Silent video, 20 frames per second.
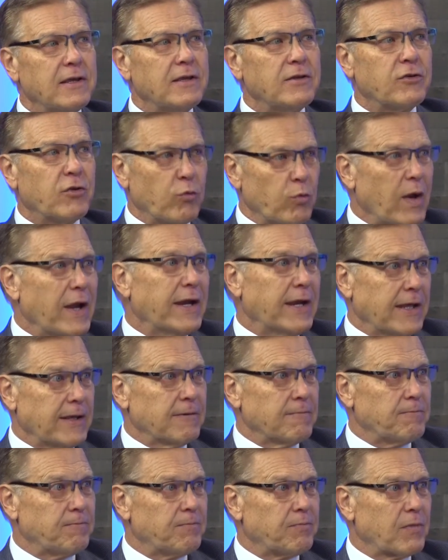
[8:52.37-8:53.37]
to writing.
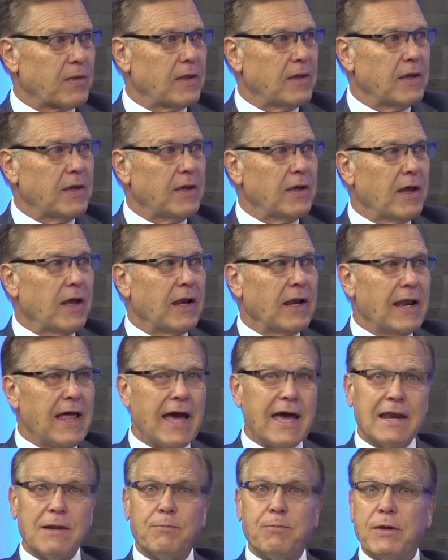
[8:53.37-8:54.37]
A
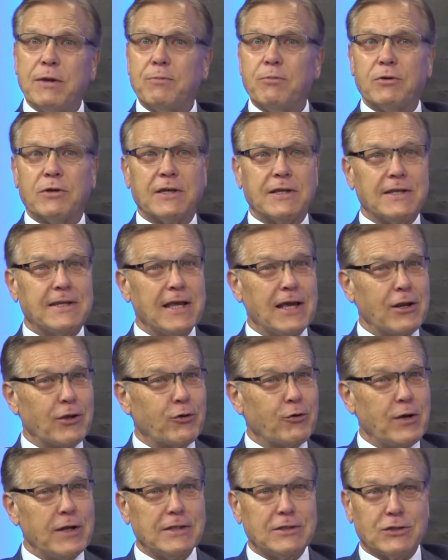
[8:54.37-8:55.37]
lot of people can tell a
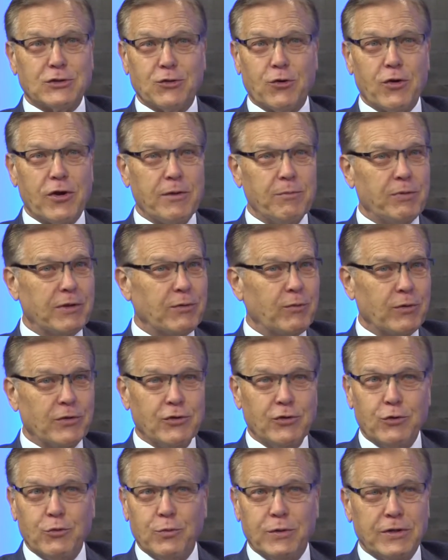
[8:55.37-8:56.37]
great story, but when
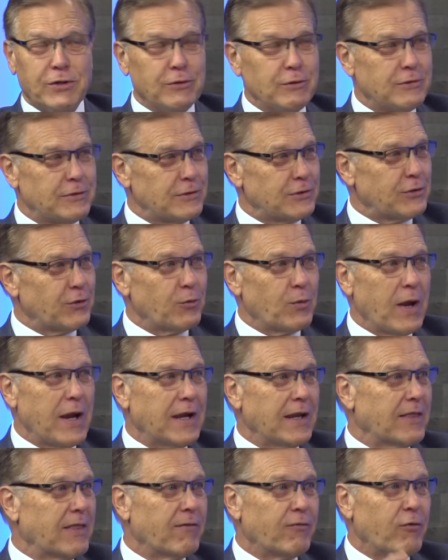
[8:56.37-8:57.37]
you reduce it to
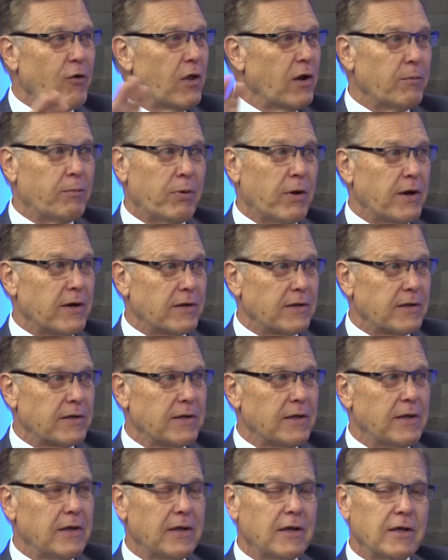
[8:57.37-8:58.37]
writing, they fall apart.
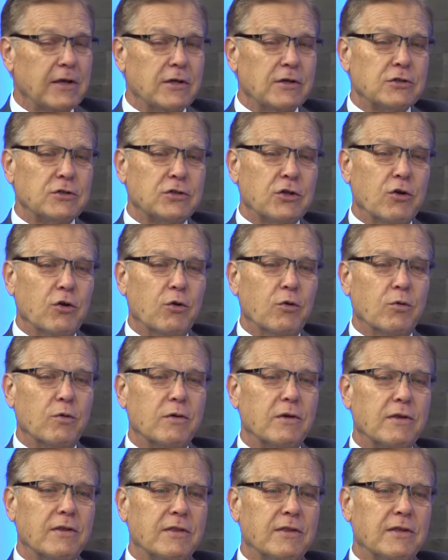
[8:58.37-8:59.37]
So
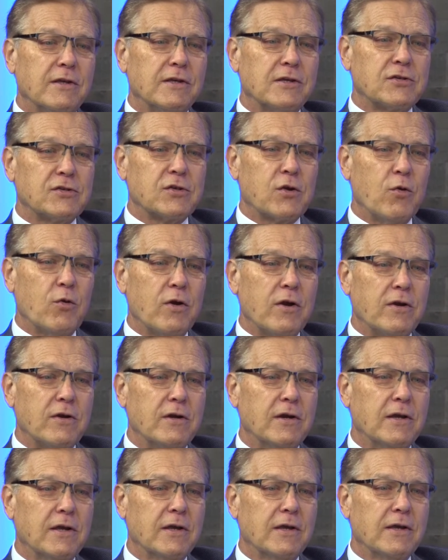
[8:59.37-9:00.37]
the
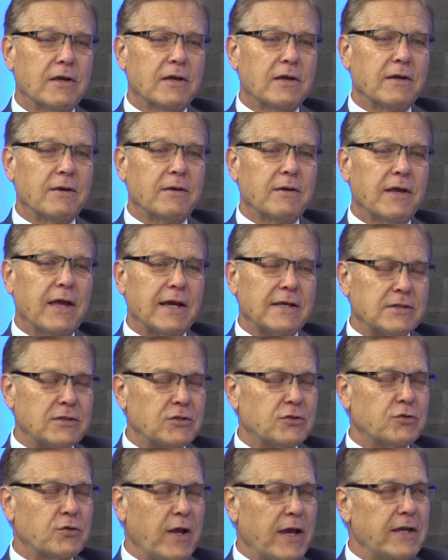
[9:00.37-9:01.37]
SCORE
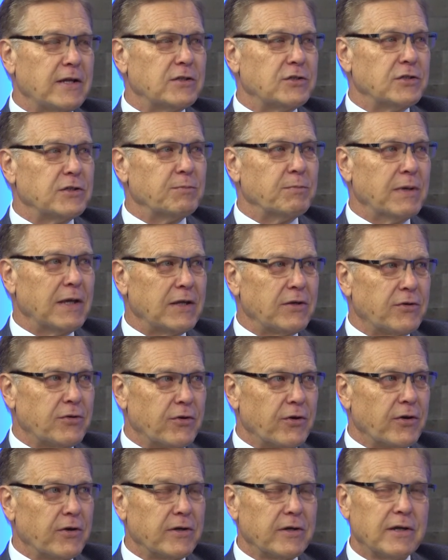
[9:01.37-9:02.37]
Exit Strategy
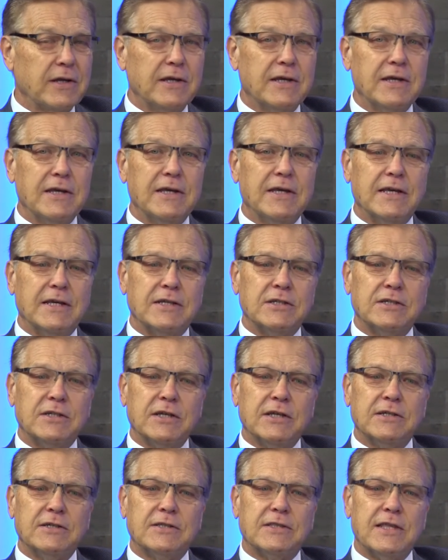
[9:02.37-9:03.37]
Mentor
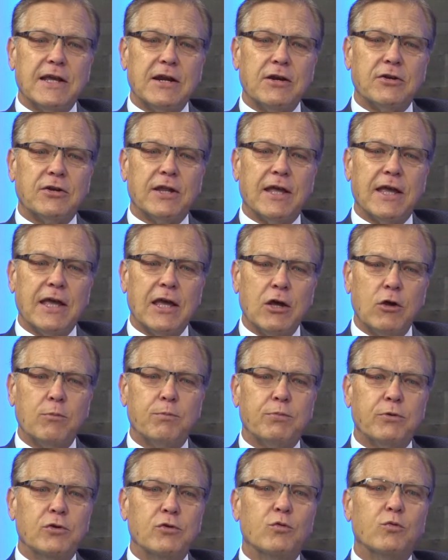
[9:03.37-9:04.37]
is there to help you